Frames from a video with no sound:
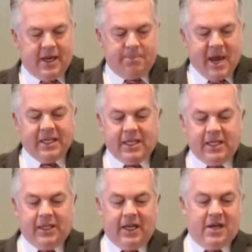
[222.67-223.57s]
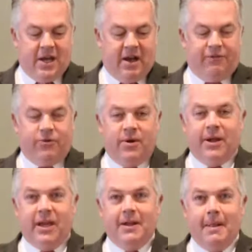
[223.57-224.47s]
Amazingly enough, when
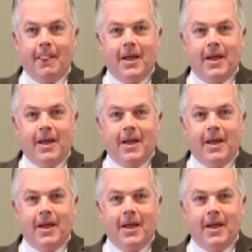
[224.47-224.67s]
we